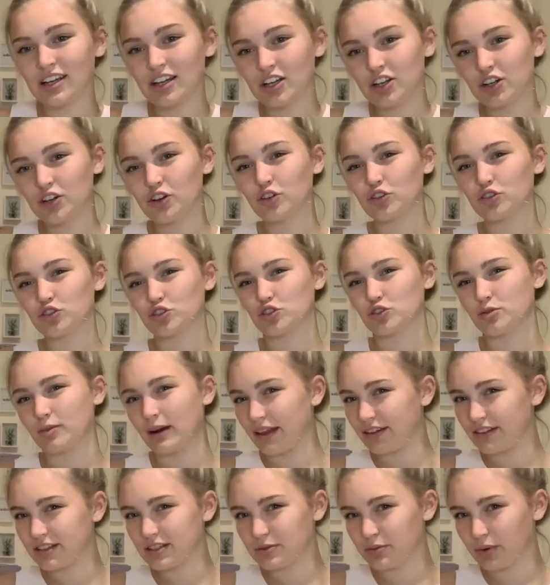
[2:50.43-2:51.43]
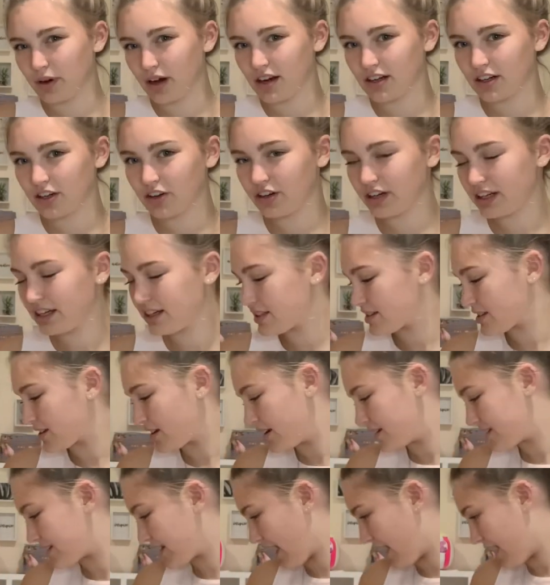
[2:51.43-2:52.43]
Not sure about this one. Got it in a
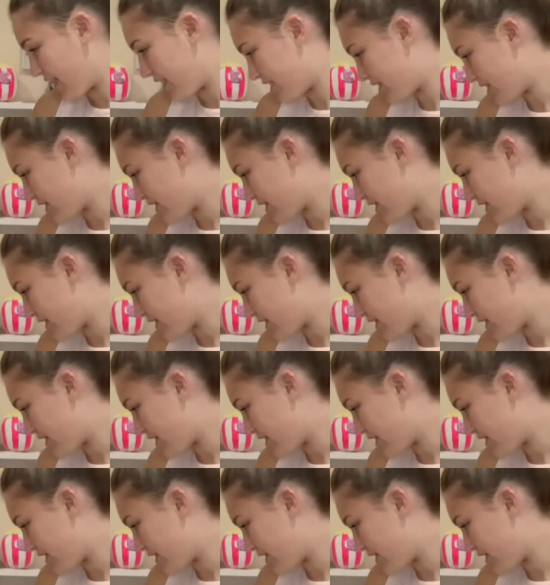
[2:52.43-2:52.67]
size 8,